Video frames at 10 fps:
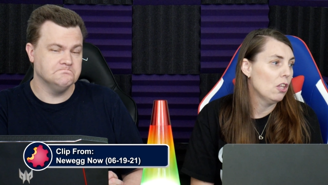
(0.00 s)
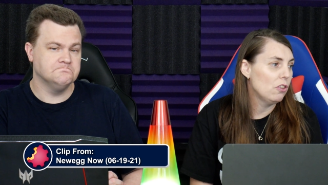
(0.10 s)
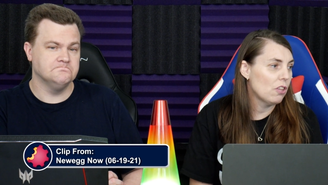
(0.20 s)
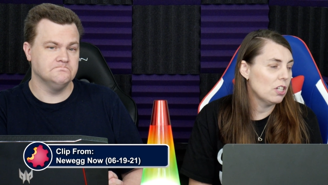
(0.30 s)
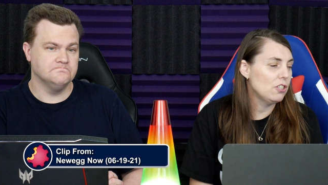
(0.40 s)

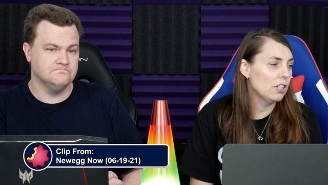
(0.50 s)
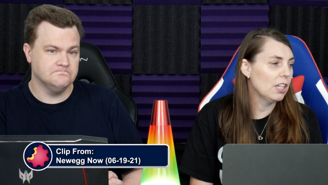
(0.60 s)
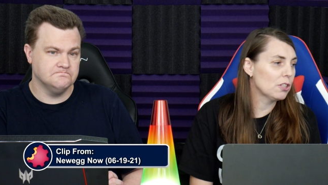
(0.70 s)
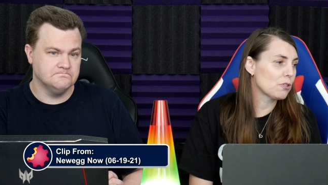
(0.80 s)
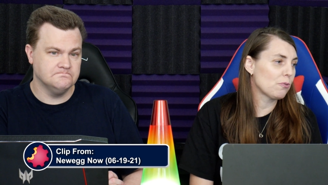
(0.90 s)
Speaker 1: 32
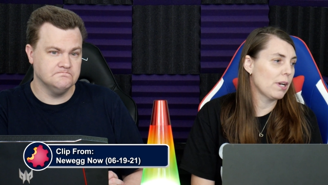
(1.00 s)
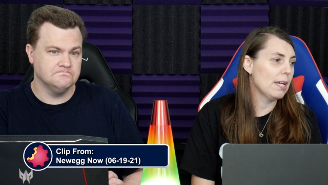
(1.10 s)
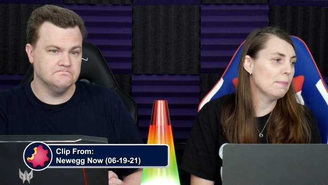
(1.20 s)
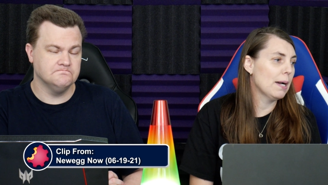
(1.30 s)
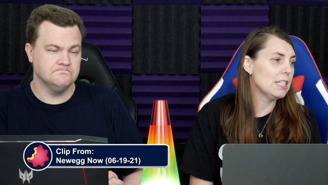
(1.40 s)
gigs of
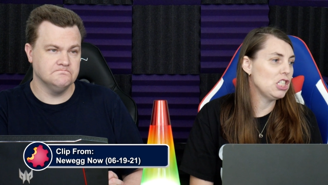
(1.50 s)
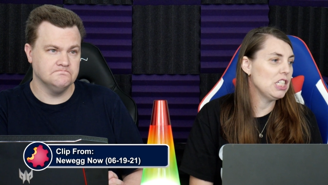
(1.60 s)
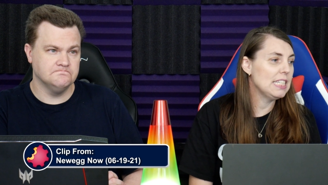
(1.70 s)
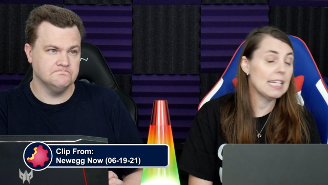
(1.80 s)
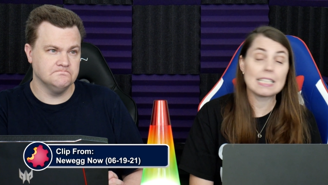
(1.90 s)
RAM, a
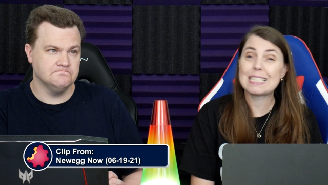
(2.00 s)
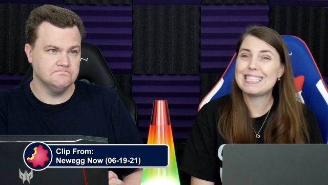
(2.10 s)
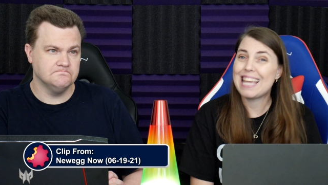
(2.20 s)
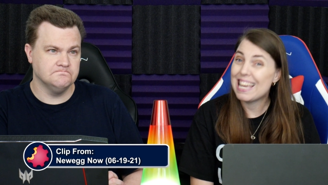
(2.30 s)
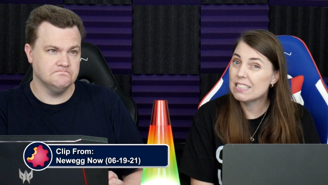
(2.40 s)
GTX
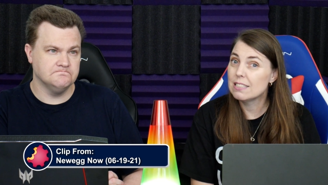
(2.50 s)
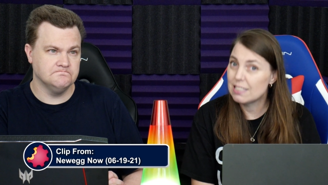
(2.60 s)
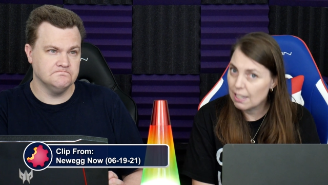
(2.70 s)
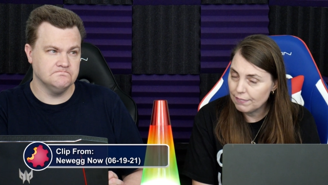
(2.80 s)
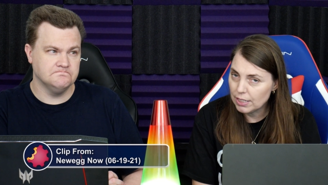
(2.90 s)

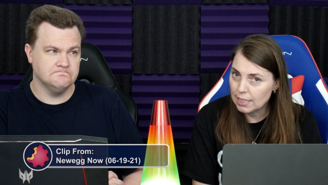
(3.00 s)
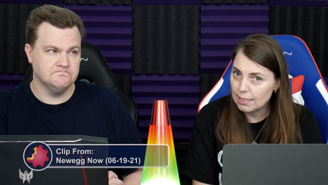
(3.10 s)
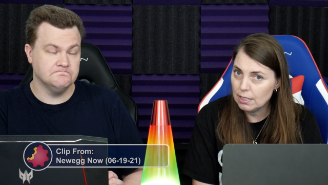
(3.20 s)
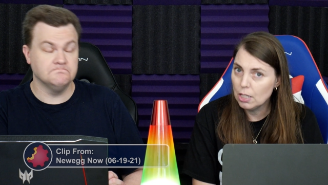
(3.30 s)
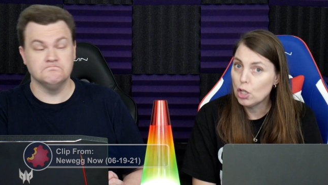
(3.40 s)

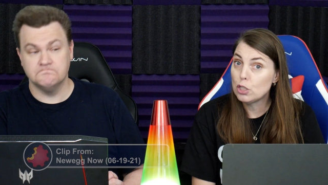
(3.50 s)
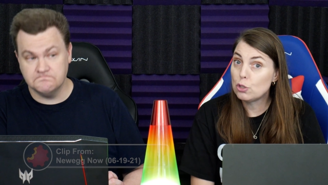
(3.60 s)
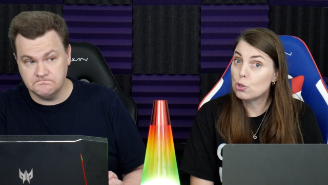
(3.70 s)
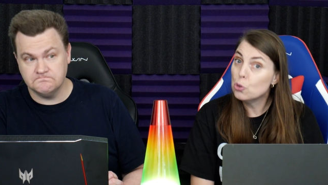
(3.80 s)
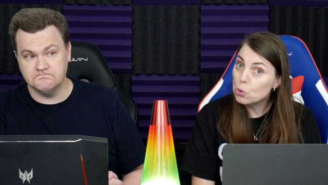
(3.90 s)
1070,
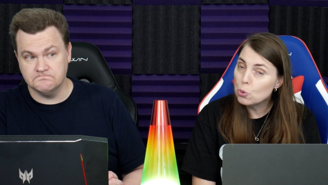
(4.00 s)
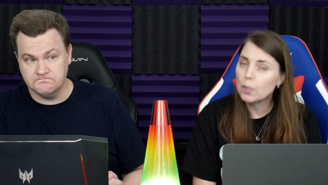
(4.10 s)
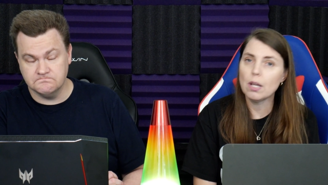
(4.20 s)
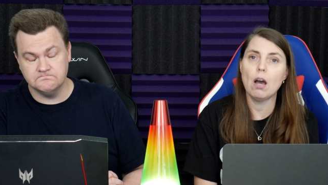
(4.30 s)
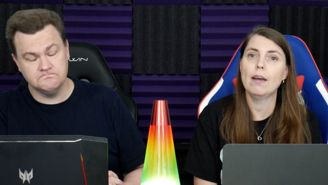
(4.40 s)
to
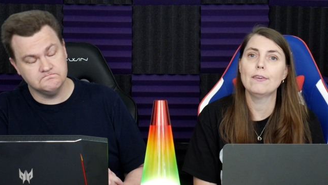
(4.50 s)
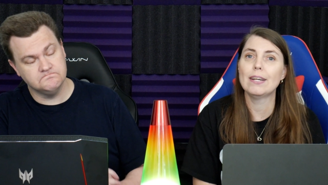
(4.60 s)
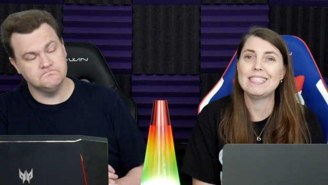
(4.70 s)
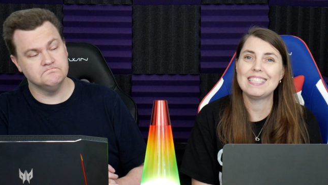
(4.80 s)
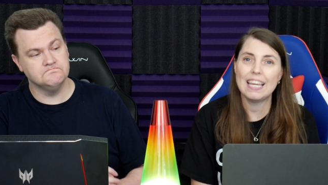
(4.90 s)
an
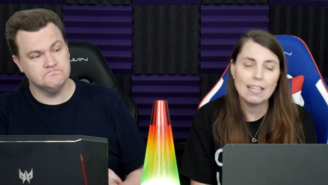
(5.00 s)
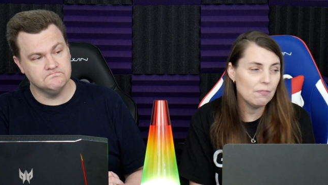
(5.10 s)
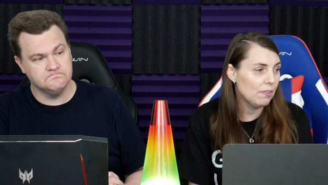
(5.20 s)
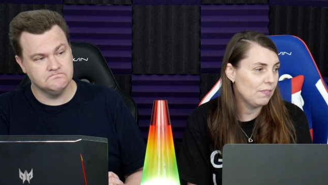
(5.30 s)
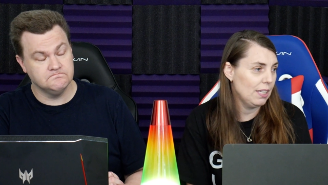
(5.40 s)

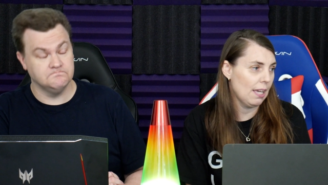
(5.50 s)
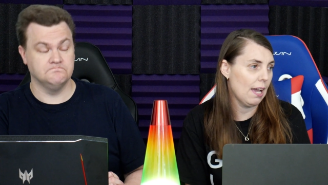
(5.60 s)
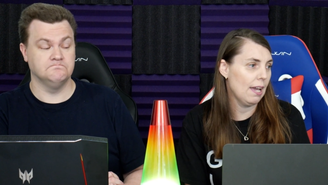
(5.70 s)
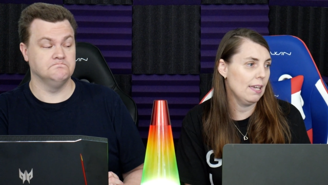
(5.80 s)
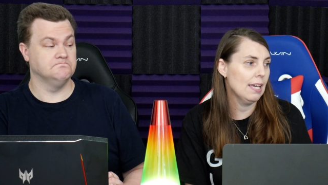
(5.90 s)

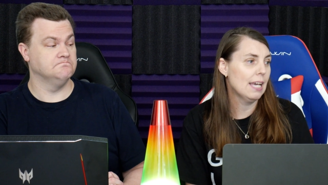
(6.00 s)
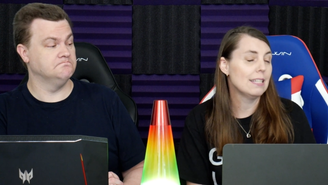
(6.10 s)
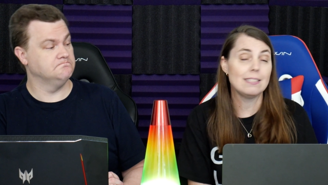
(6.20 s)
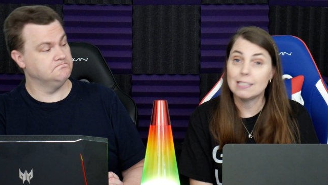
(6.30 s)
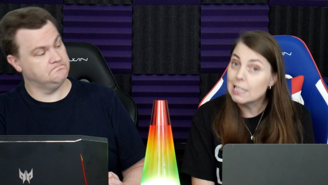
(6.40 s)
i9-10850K,
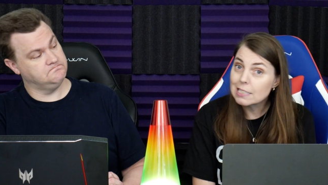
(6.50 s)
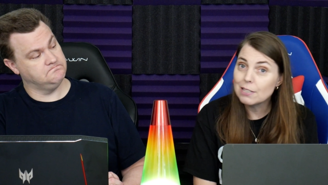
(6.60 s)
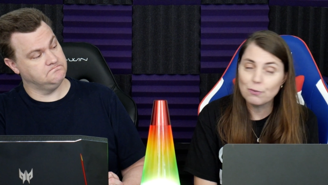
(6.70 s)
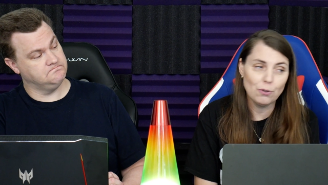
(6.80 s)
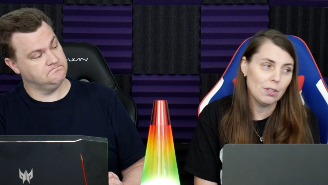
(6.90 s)

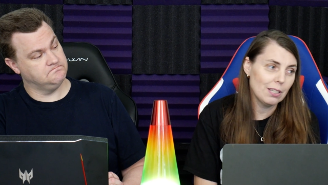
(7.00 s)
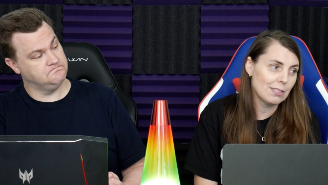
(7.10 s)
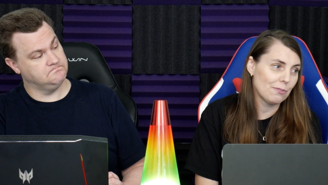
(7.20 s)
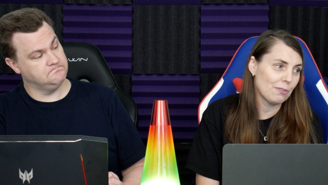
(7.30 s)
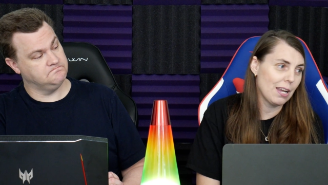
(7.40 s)
64
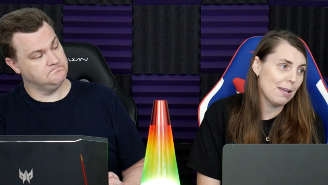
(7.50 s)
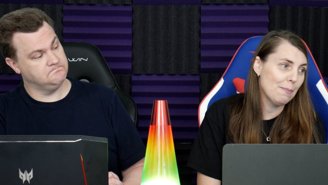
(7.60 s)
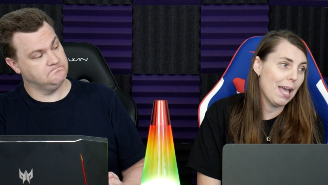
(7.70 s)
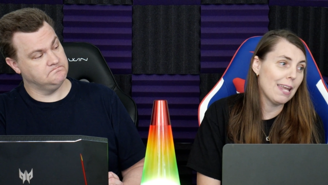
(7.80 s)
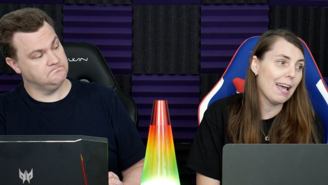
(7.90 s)
gigs of
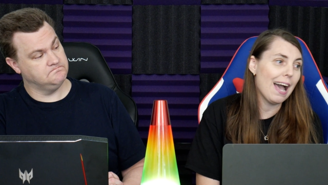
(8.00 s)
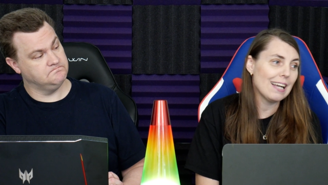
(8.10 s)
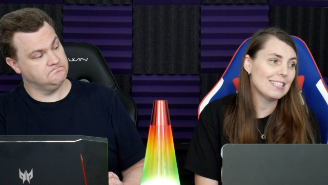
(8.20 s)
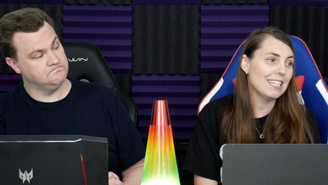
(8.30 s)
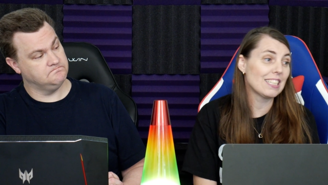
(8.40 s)
RAM, and an
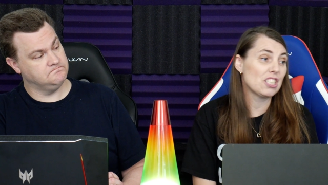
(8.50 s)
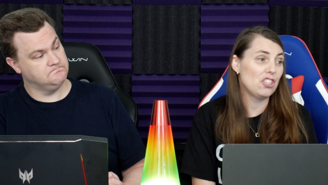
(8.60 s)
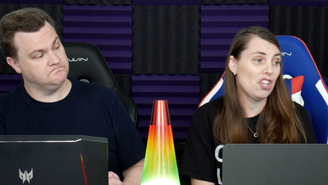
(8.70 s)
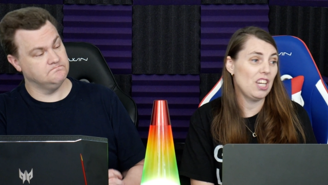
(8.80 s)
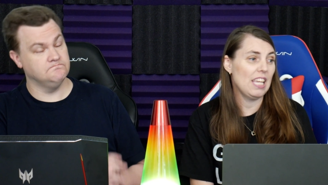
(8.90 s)
RTX
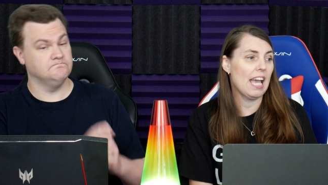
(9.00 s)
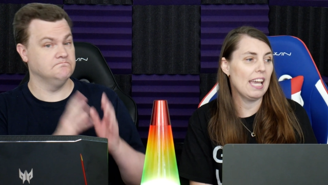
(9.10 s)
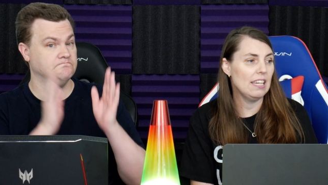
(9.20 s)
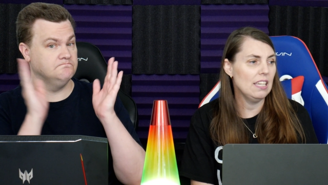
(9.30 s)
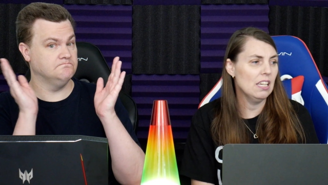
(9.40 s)

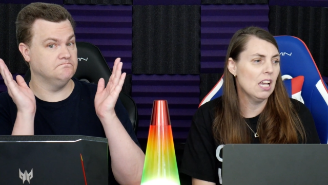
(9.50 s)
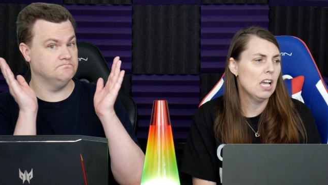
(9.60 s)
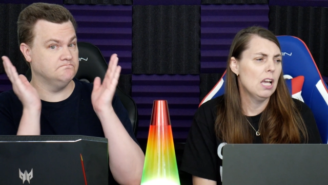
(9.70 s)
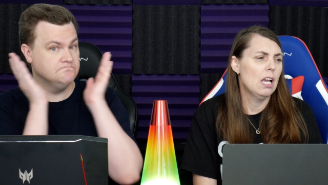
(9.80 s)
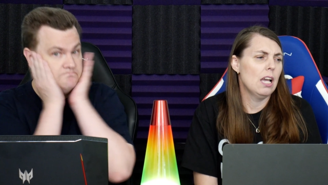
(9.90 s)
3080.
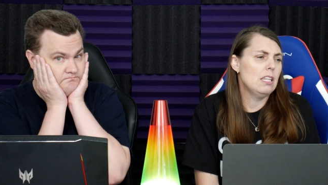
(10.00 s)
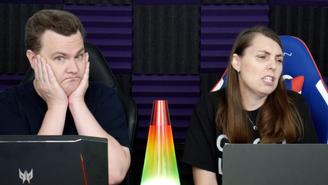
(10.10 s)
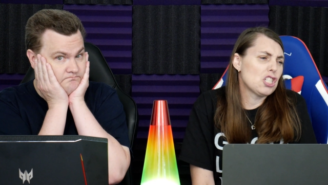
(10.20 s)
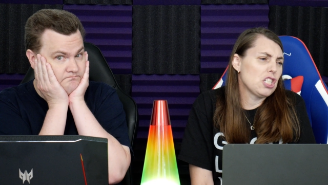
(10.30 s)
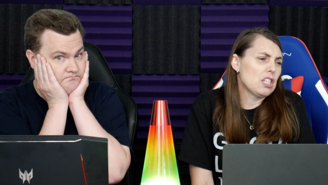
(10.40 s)

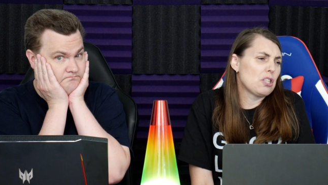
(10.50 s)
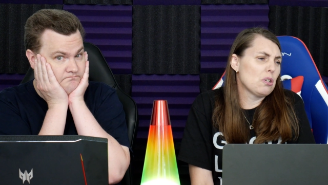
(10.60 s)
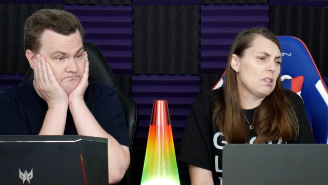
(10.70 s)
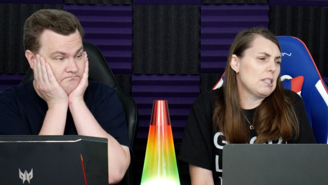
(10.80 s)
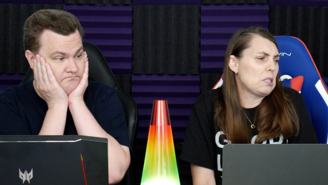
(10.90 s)
Initially
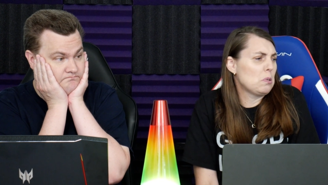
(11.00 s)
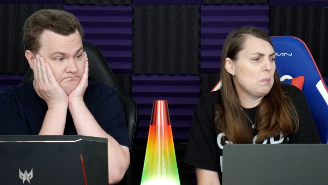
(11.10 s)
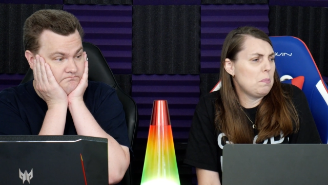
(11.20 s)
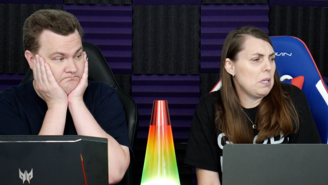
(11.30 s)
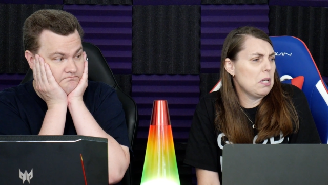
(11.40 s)
thought this
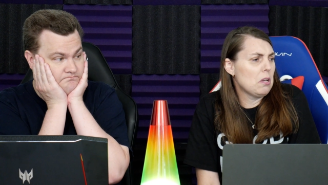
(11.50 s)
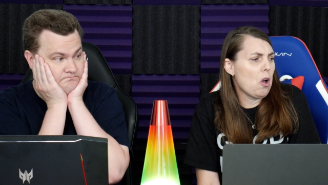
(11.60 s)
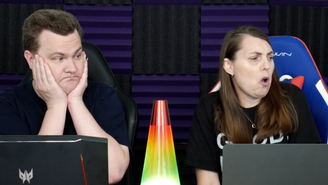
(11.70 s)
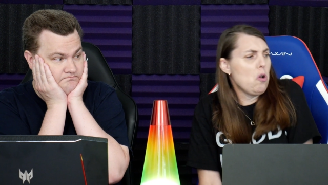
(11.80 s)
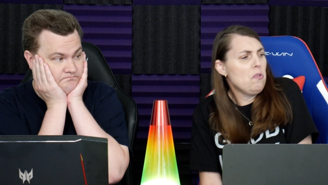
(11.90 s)
would be an
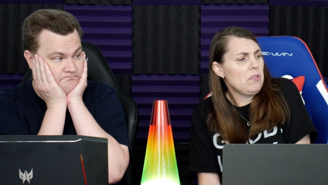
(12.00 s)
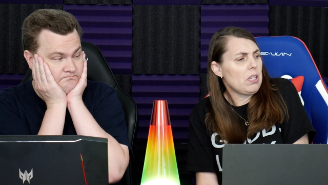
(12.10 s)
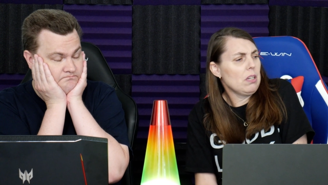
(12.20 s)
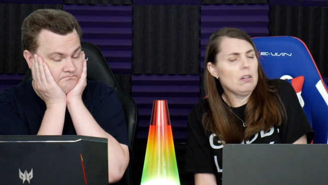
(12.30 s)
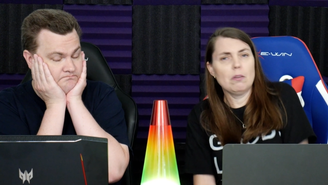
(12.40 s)

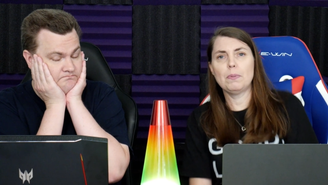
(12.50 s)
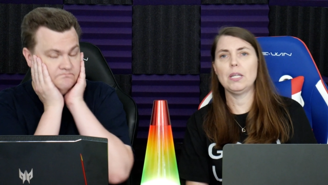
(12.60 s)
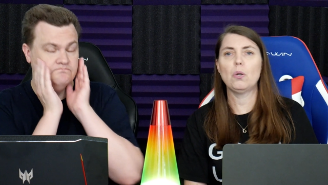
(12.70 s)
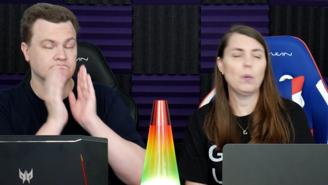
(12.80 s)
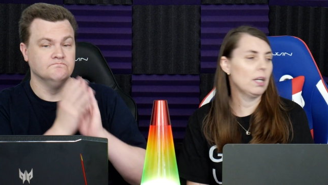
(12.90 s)
overkill, but
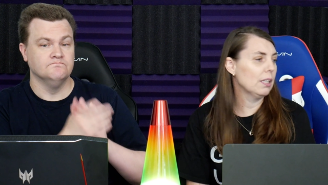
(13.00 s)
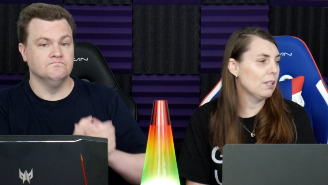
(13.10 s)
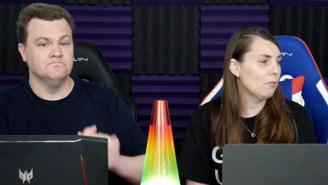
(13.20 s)
he quickly